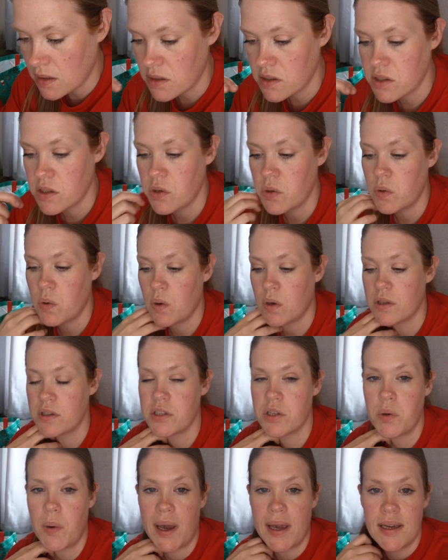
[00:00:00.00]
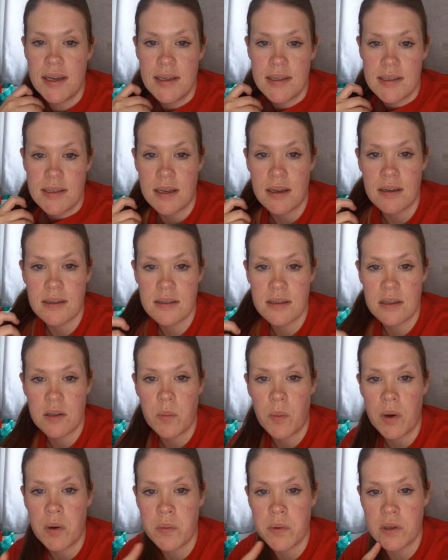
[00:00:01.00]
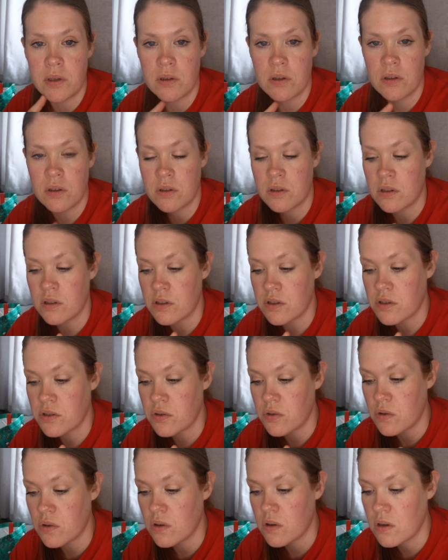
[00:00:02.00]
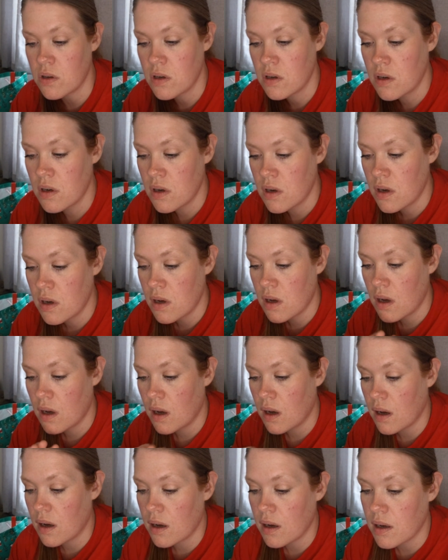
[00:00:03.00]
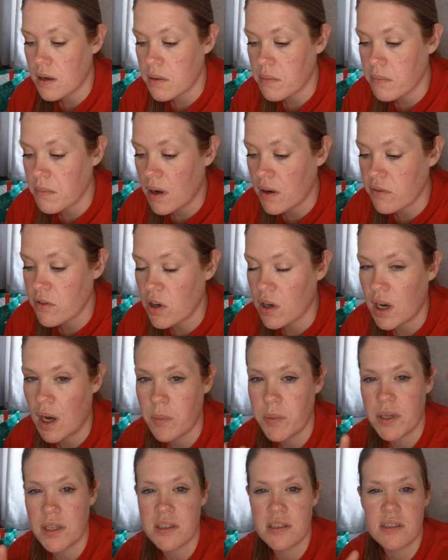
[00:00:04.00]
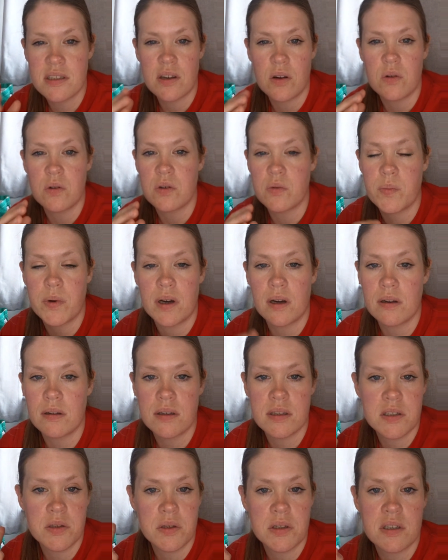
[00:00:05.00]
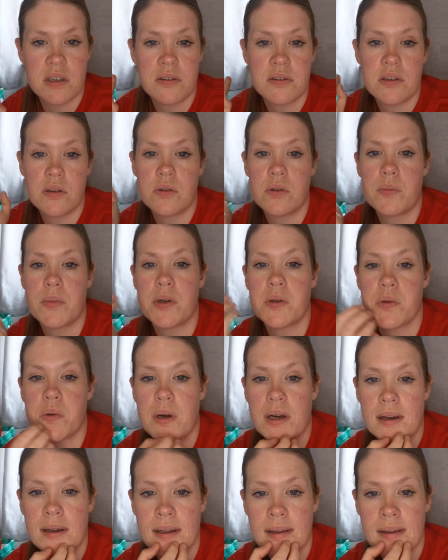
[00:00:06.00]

286 at the moment on the store. I've got a couple unsold, but it's because I sold them elsewhere.